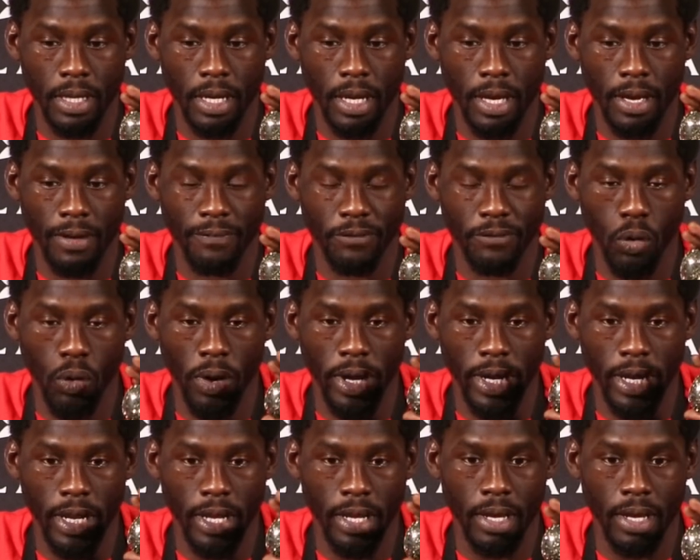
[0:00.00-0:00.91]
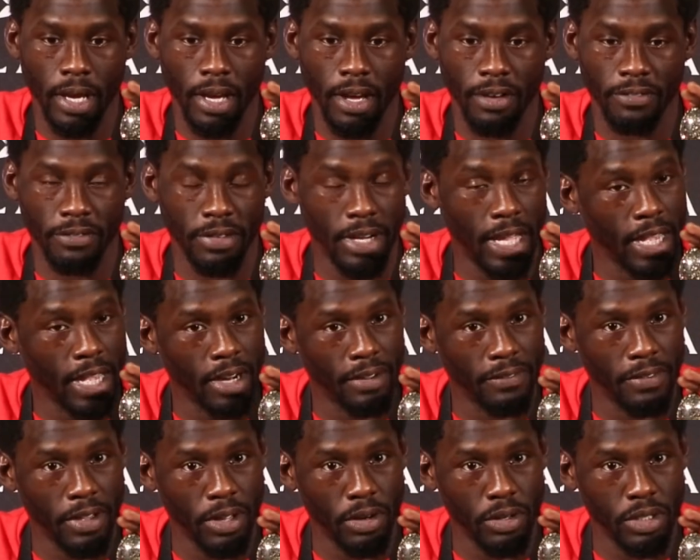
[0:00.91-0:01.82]
avoiding of
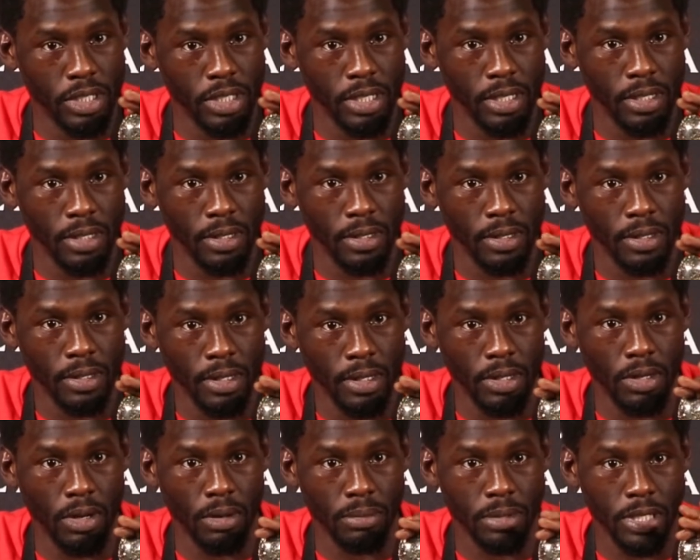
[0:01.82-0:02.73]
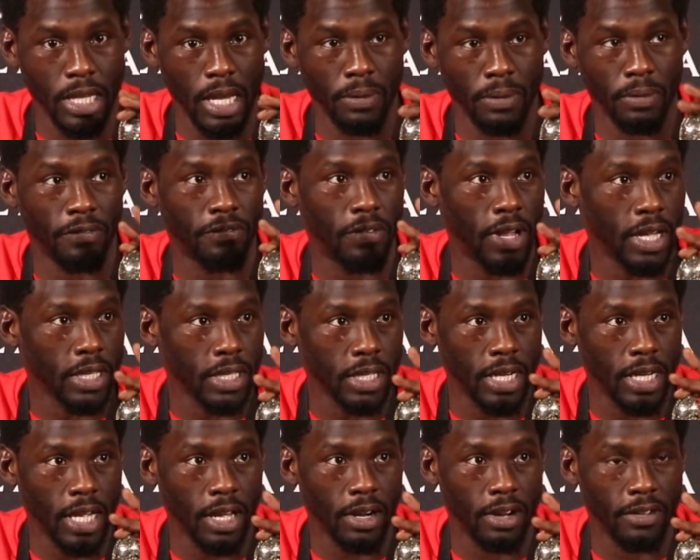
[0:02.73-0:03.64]
negative energy, you know what I'm saying?
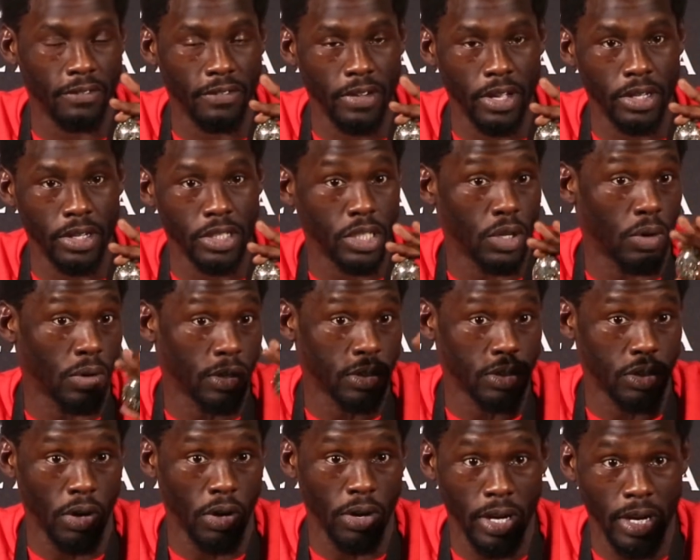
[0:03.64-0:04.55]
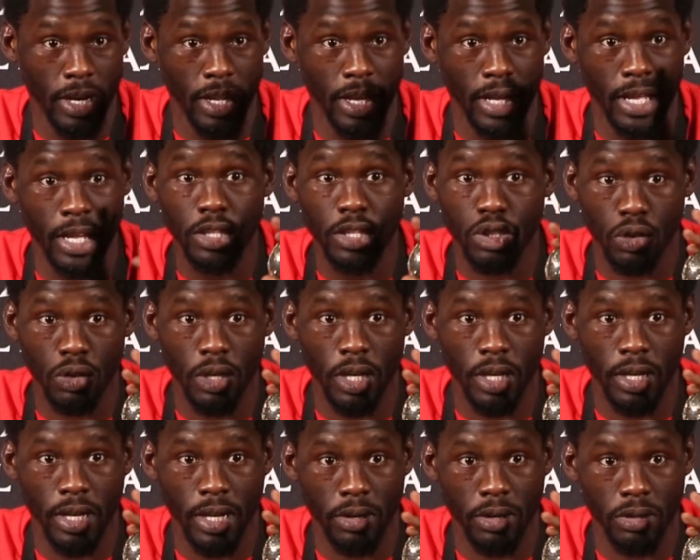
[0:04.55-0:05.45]
Reflecting negative energy or turning it into
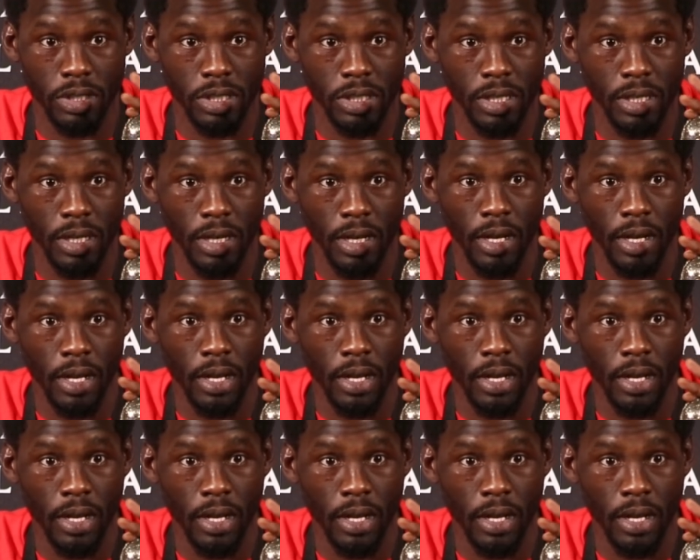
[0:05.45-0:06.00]
good energy,